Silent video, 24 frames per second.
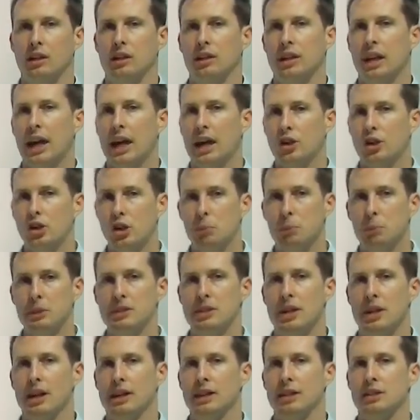Care should be
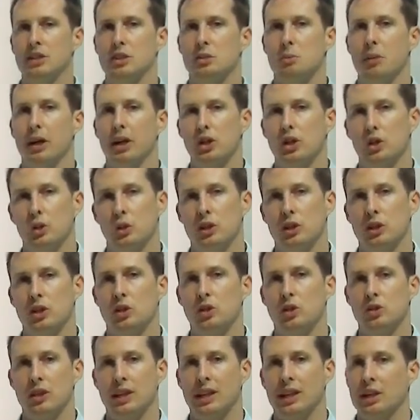taken to make sure the
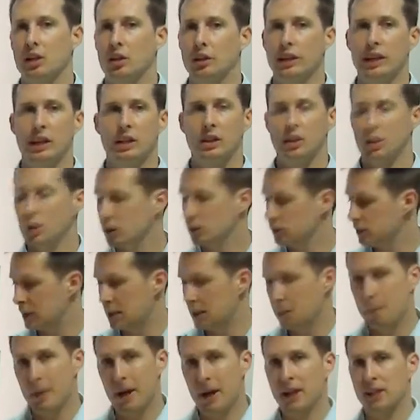user cannot get lost in
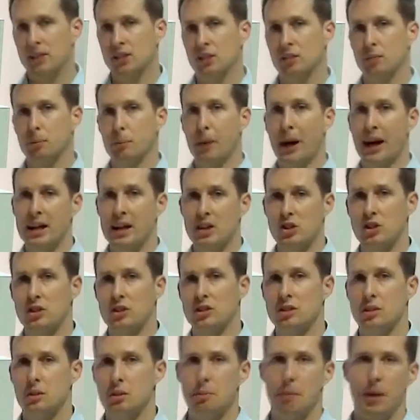a maze of
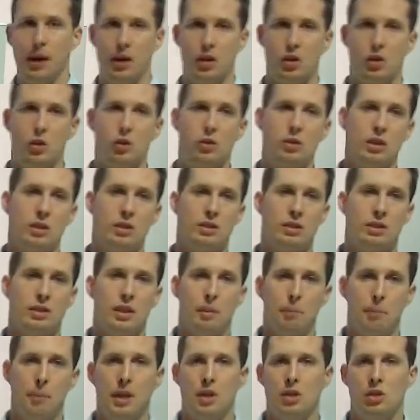pages, menus, and
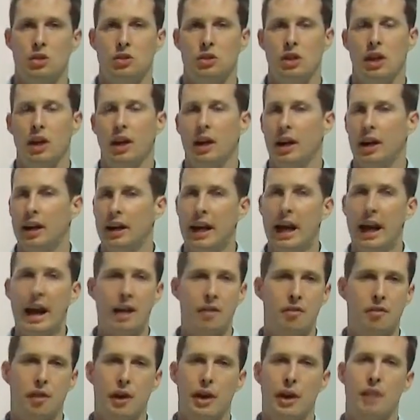submenus, and
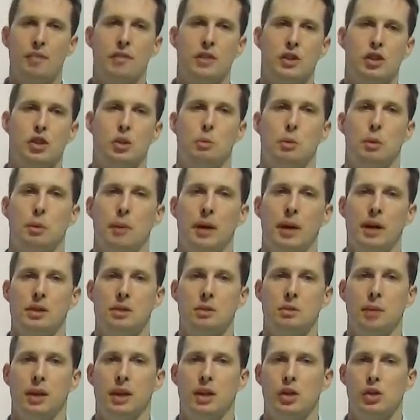every effort should be made
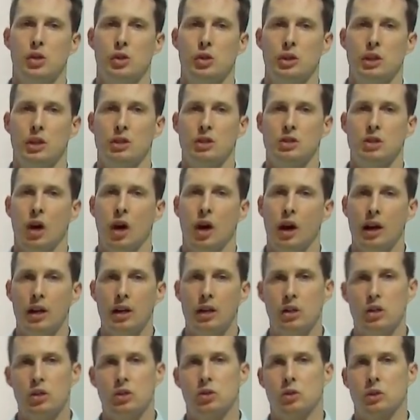to make sure the entire
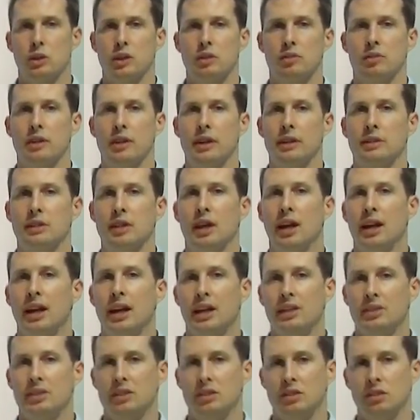user interface
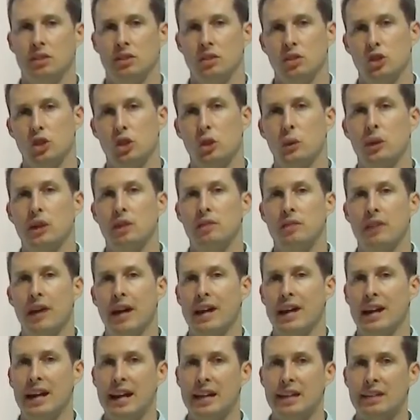is as intuitive
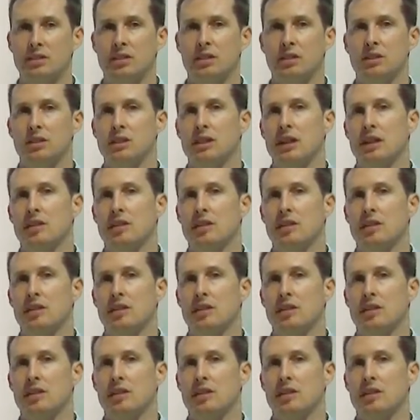and easy to